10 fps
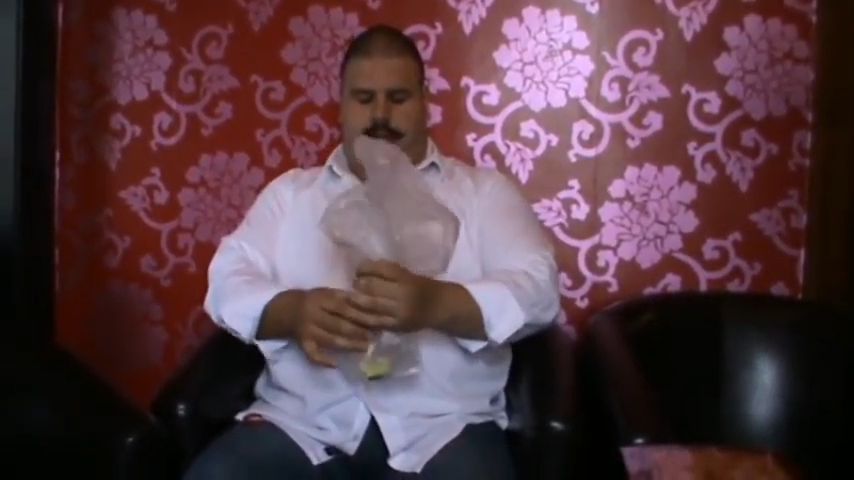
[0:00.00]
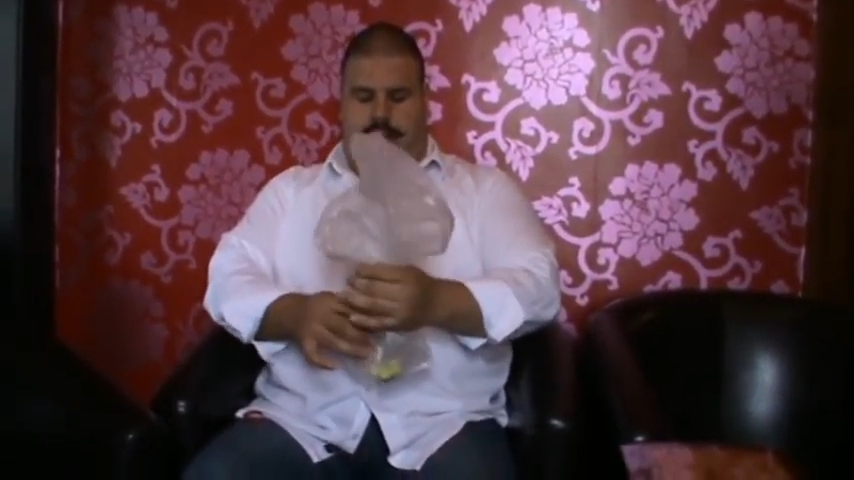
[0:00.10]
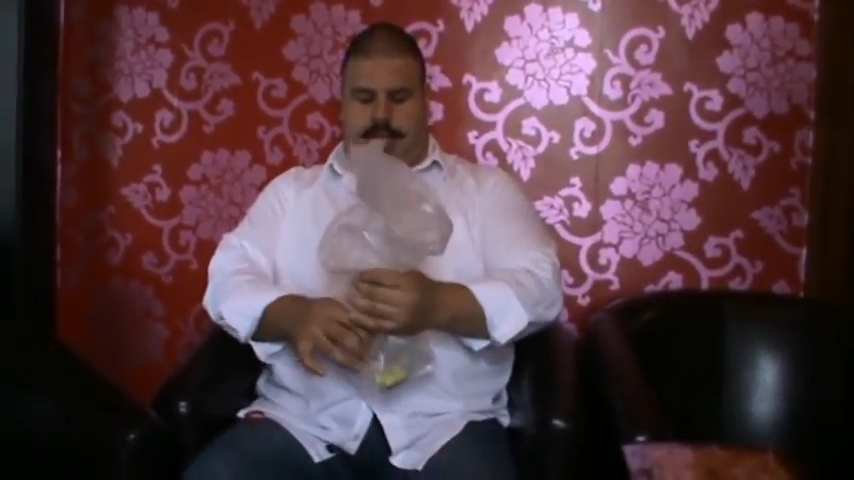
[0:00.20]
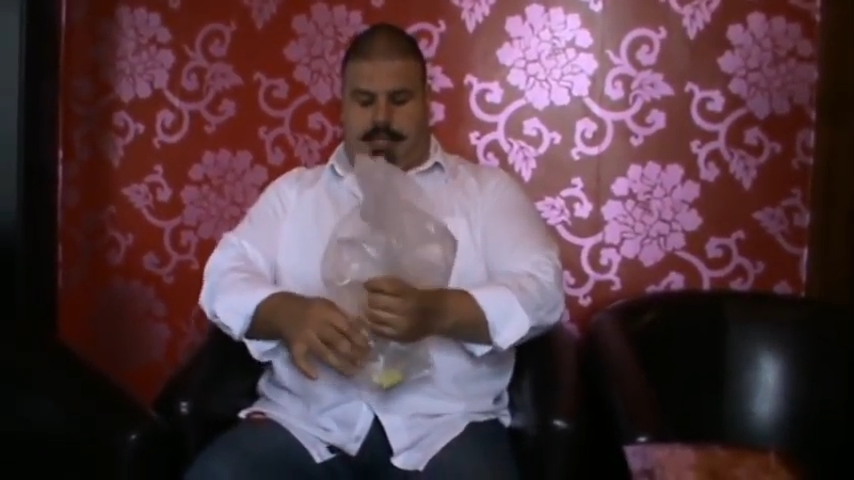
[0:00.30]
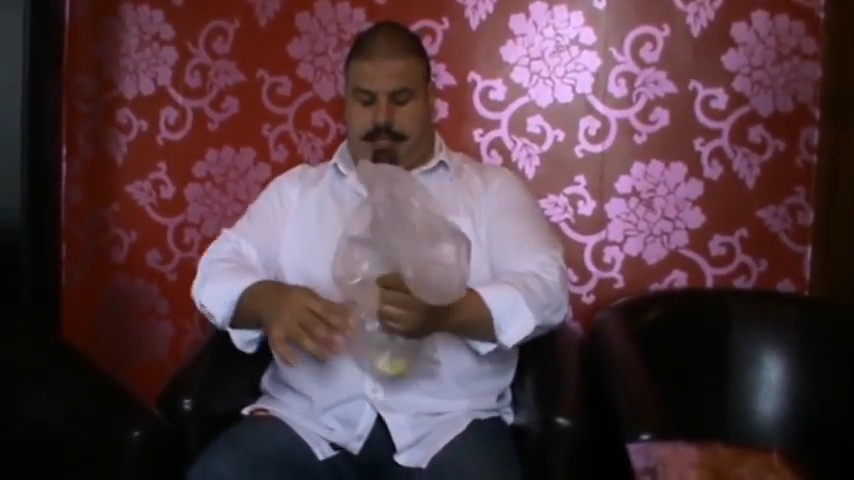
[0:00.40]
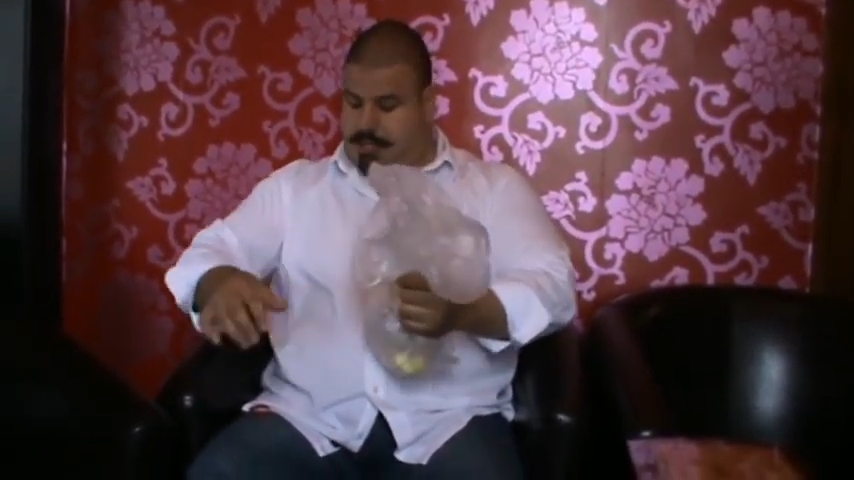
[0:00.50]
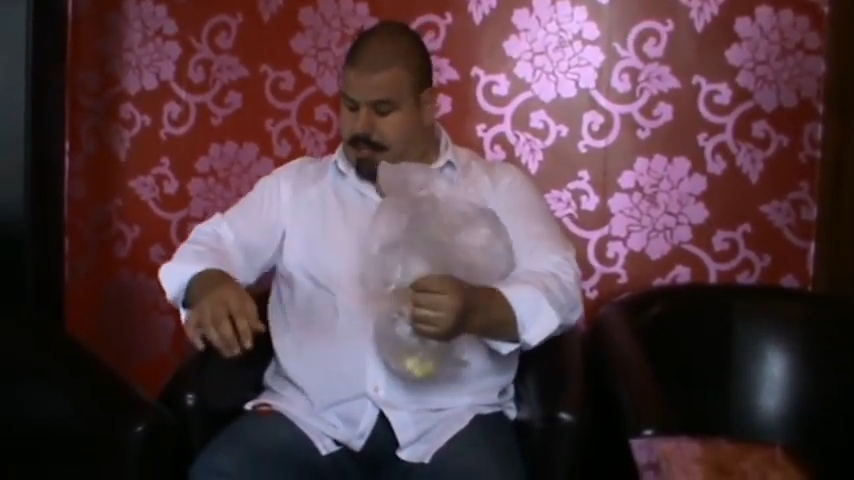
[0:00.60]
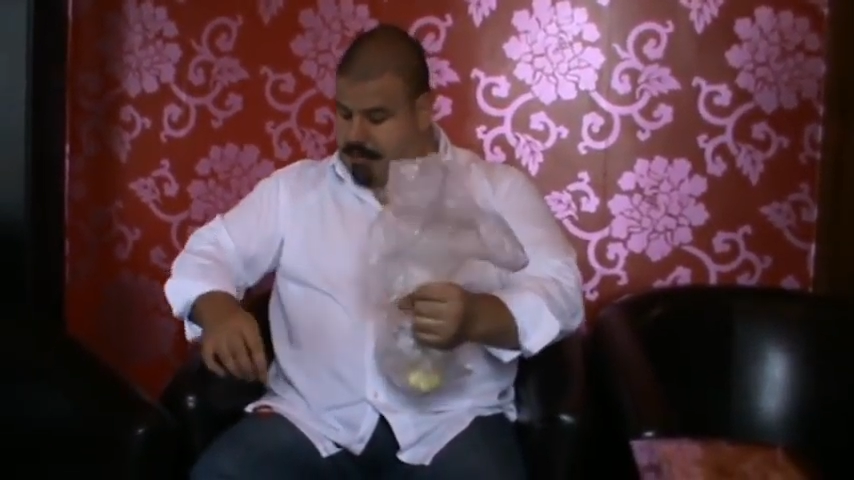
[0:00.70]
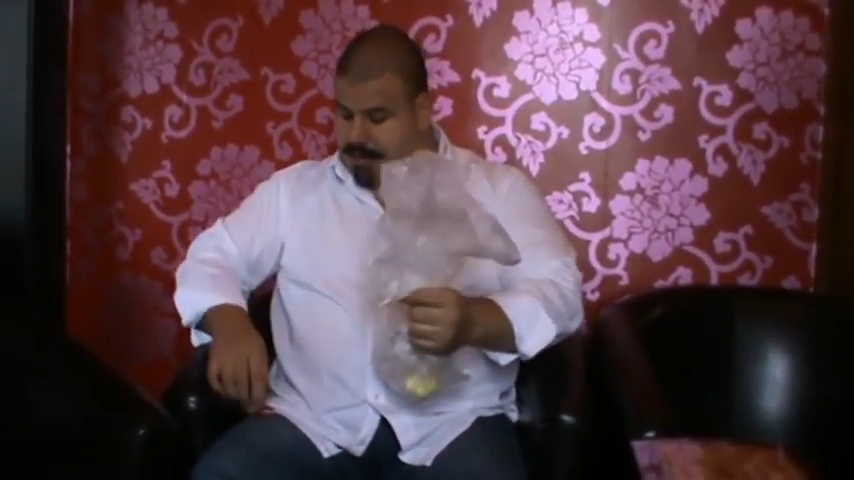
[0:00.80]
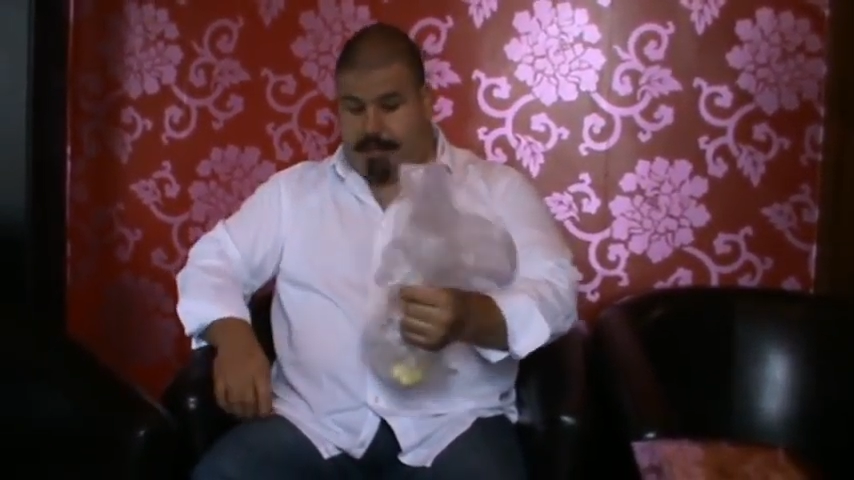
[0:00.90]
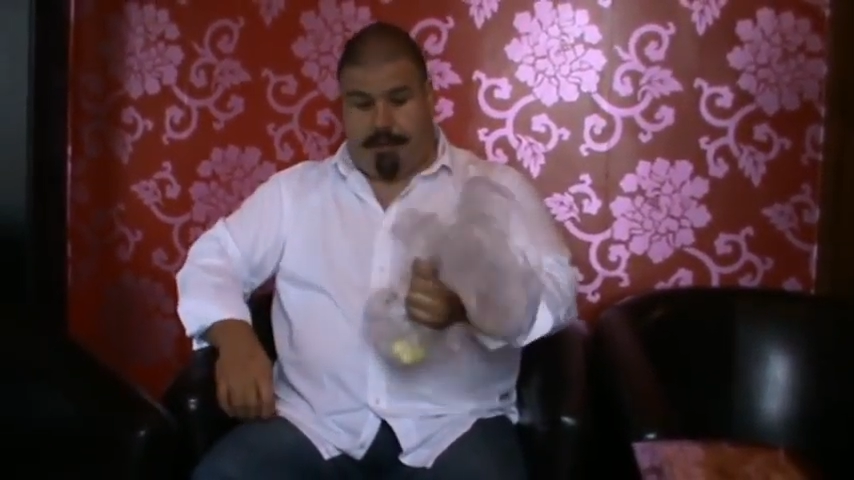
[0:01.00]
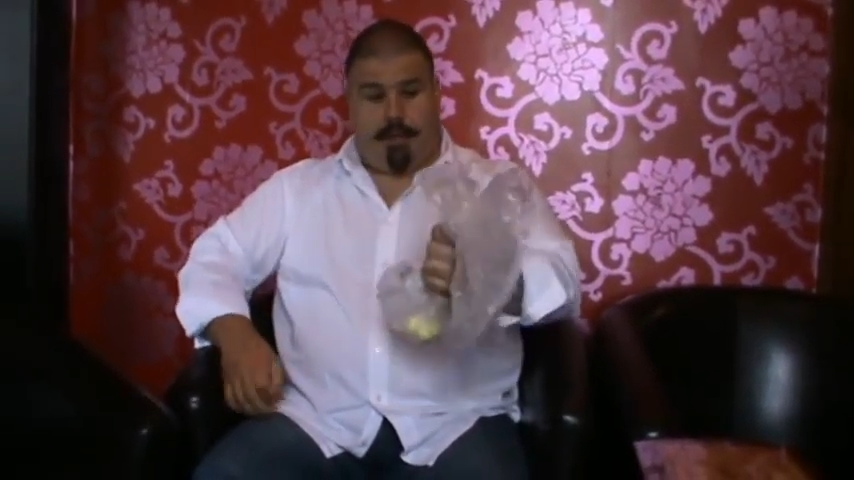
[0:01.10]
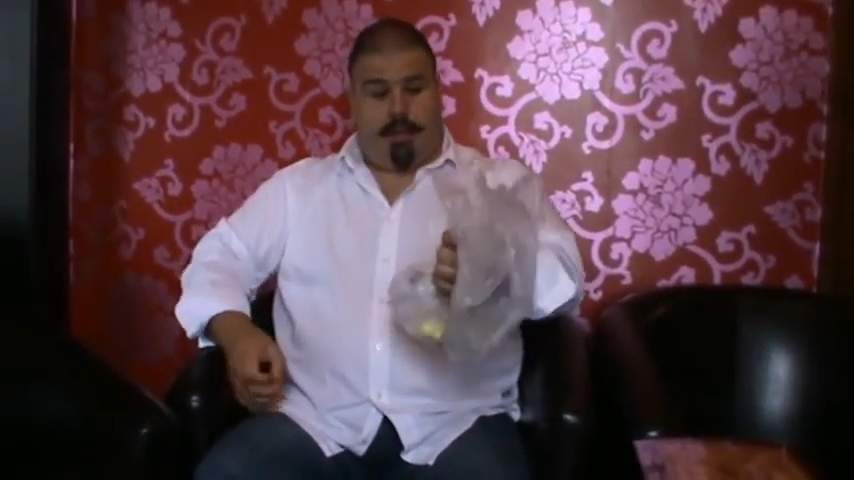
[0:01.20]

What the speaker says: all the excess air out.